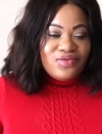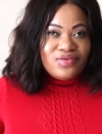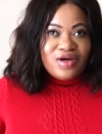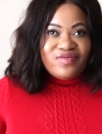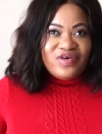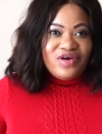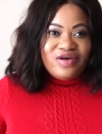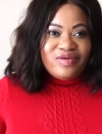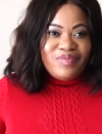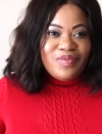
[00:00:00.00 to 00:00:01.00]
I've
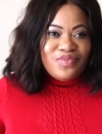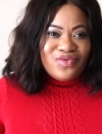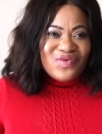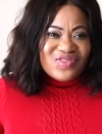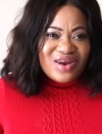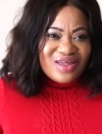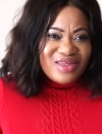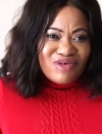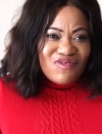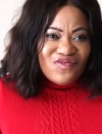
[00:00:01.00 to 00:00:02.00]
heard people who started in
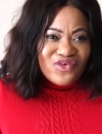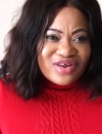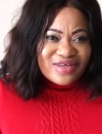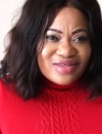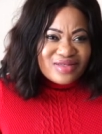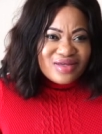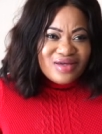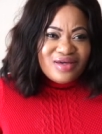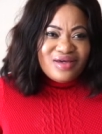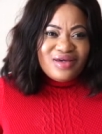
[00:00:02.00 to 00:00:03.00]
their 40s.
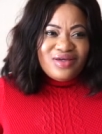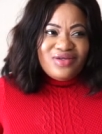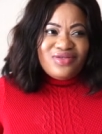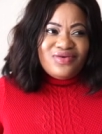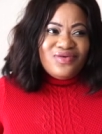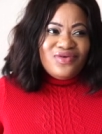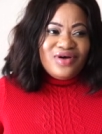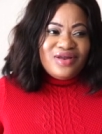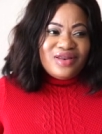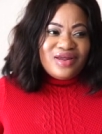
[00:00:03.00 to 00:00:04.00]
So
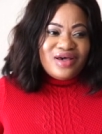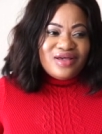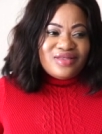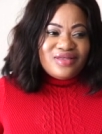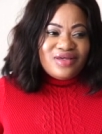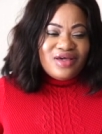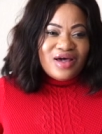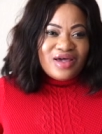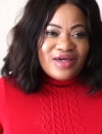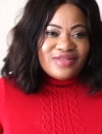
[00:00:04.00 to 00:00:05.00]
don't let,
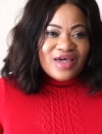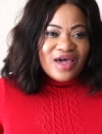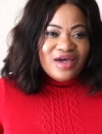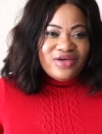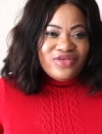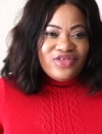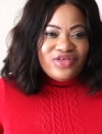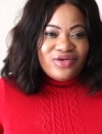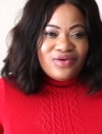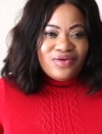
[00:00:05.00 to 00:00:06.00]
I guess,
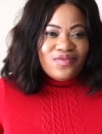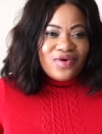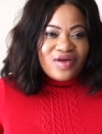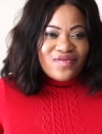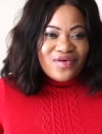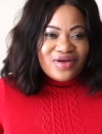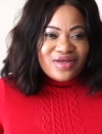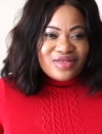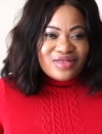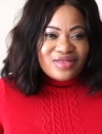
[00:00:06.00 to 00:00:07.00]
age or whatever it
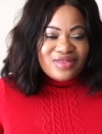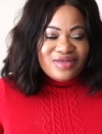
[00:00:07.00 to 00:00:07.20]
is,